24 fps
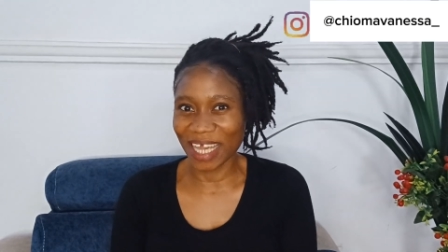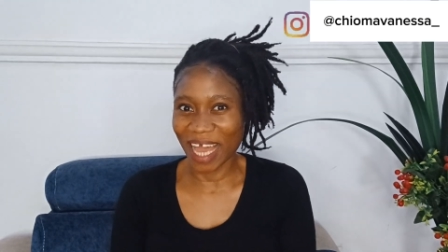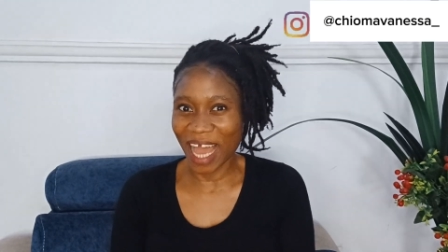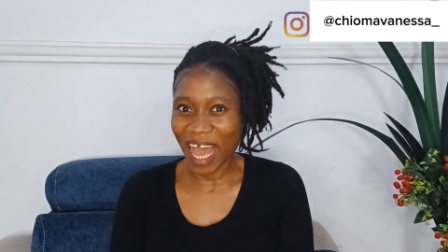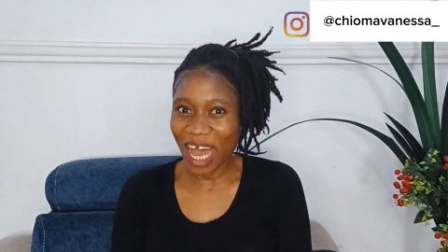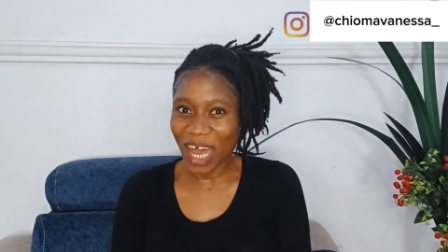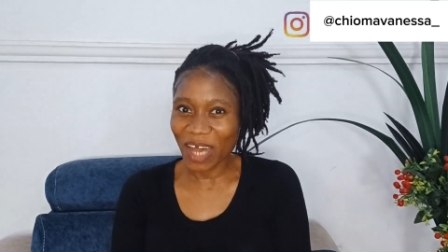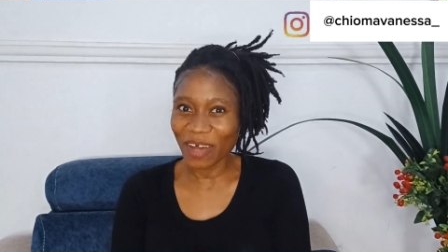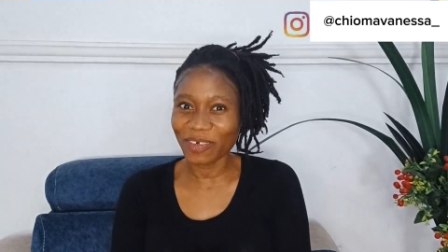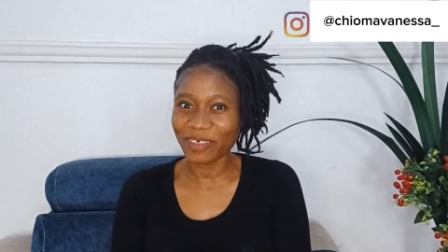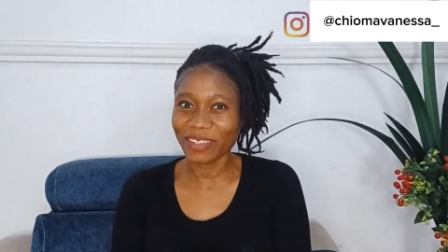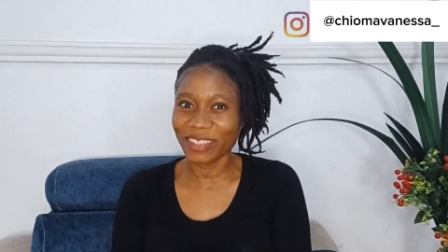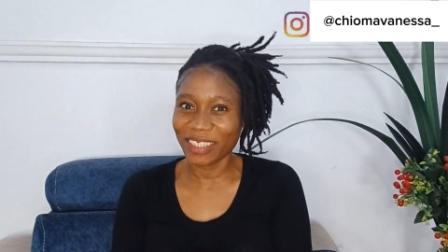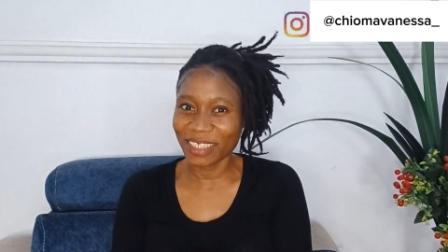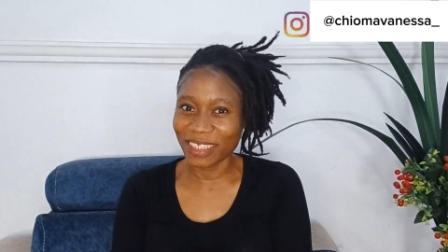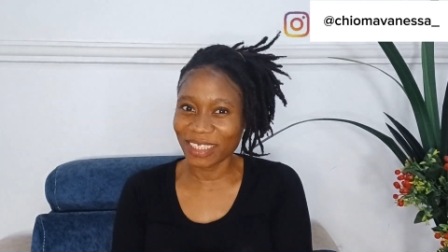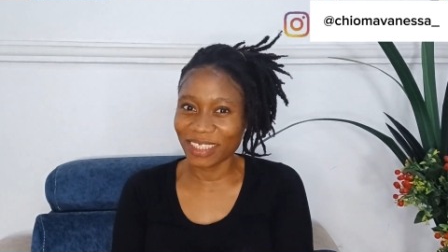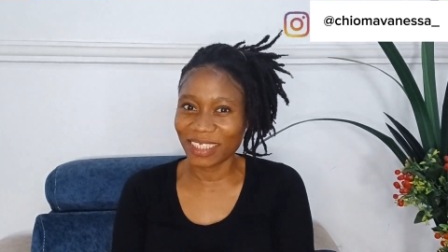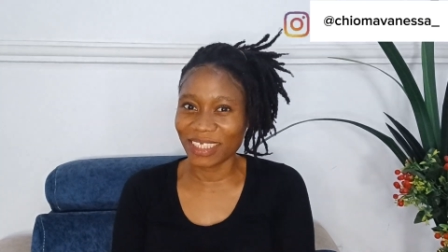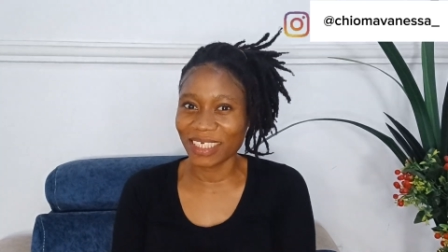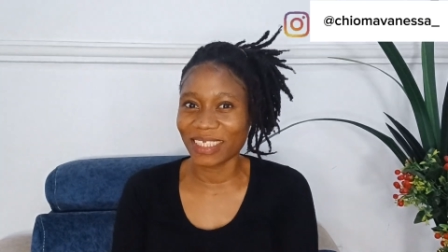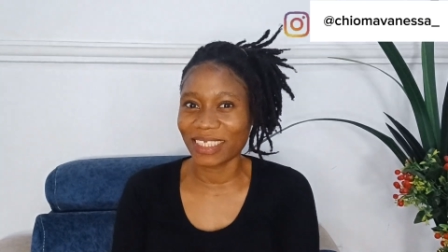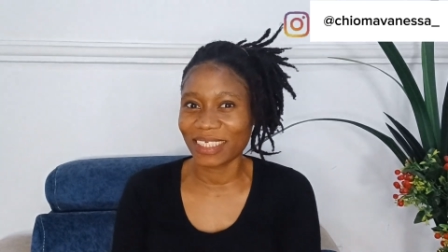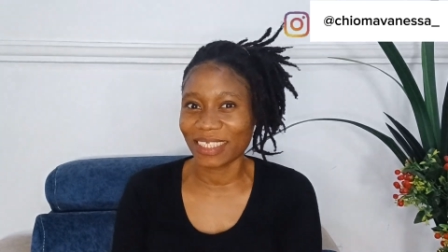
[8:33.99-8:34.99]
How
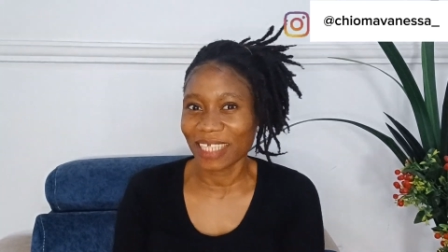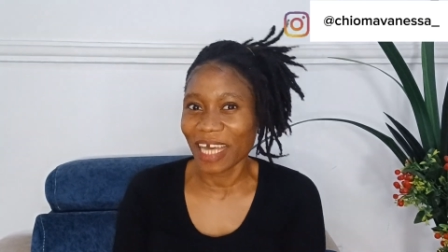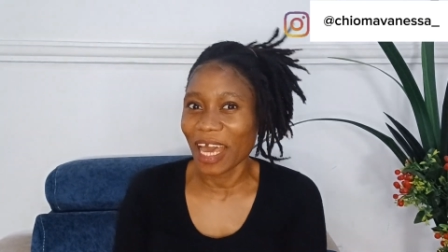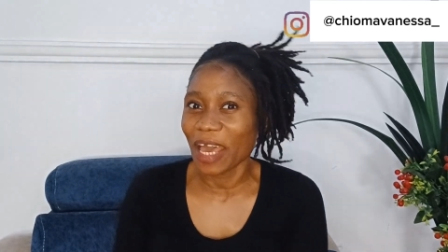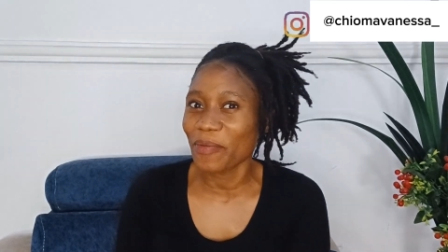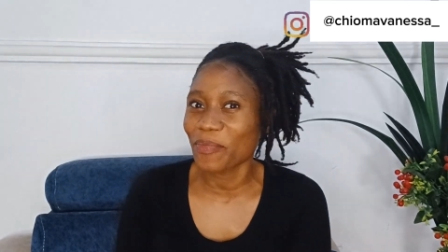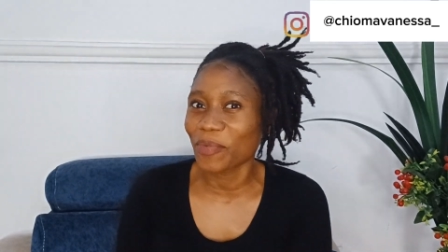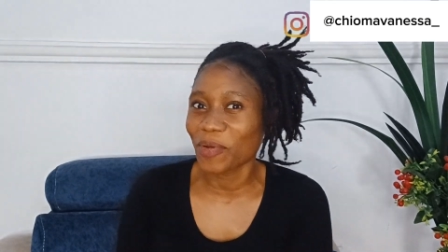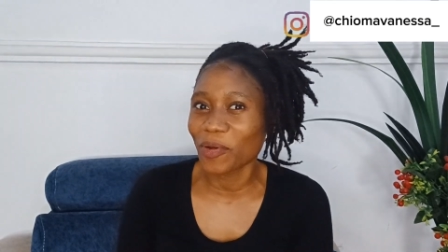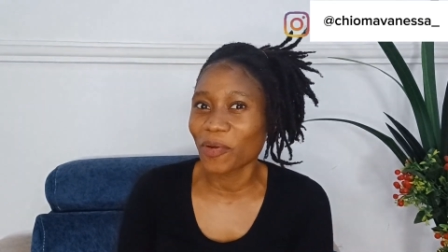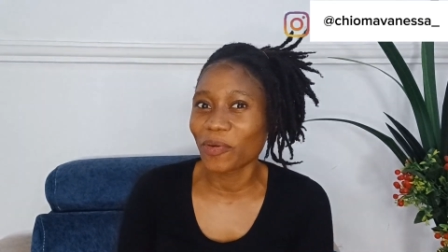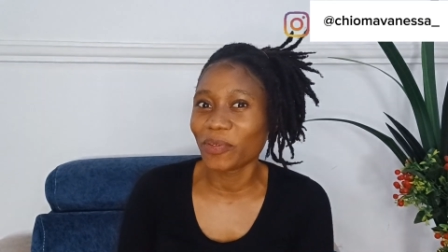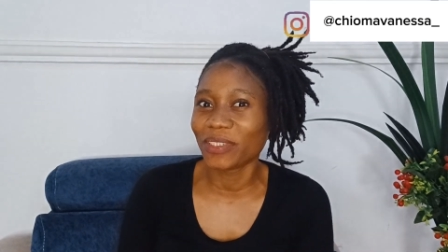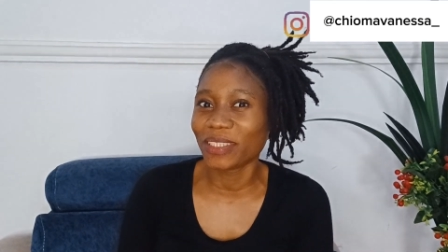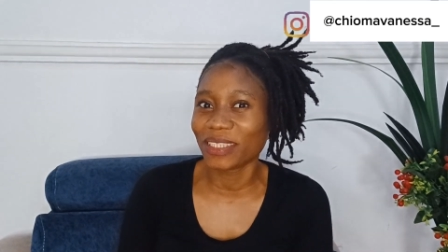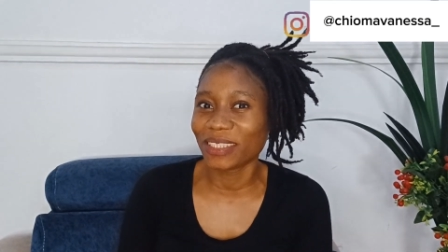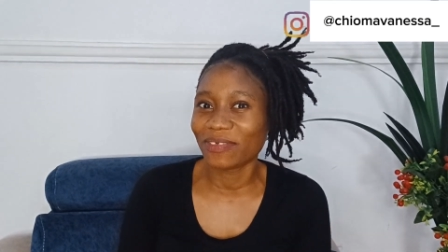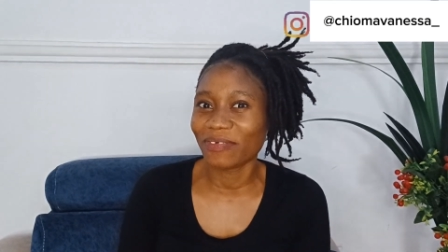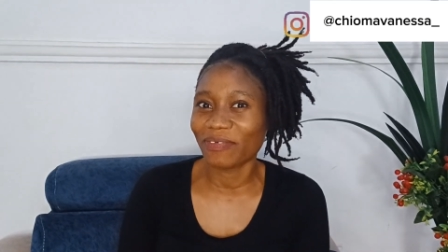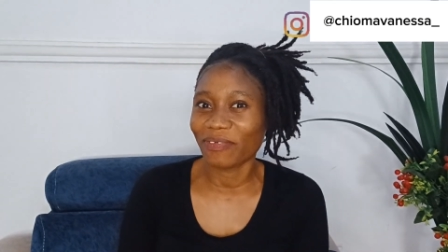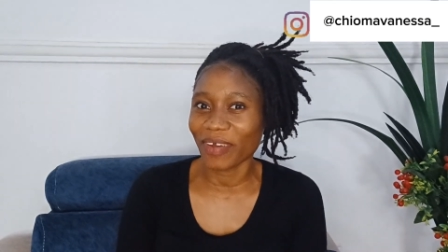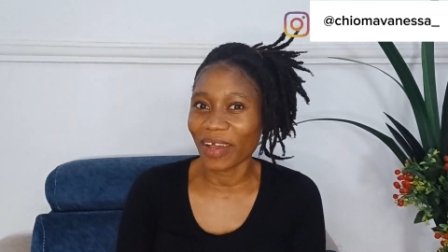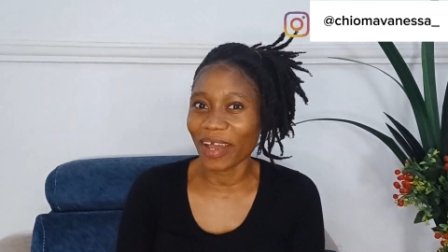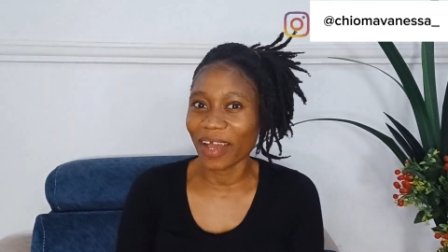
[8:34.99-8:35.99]
did this time go
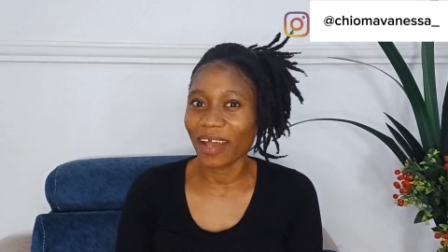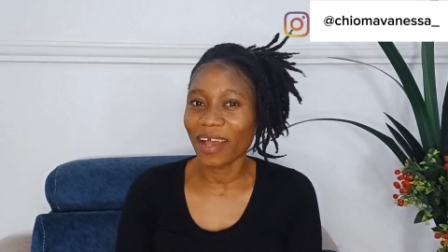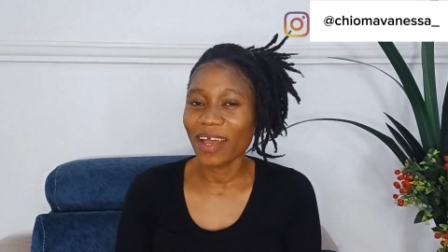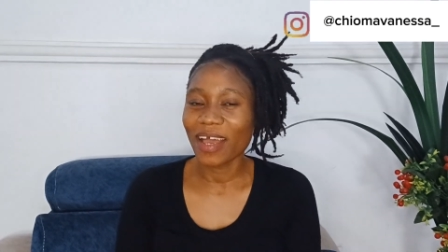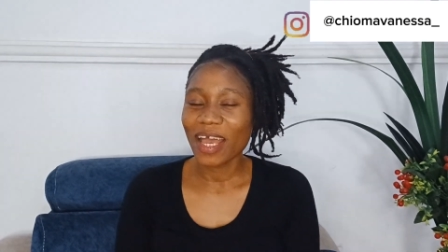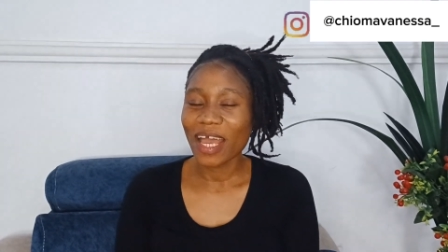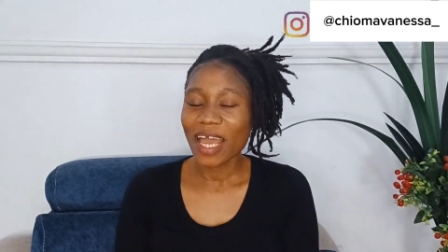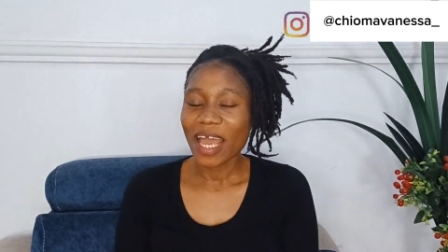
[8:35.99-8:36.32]
this far?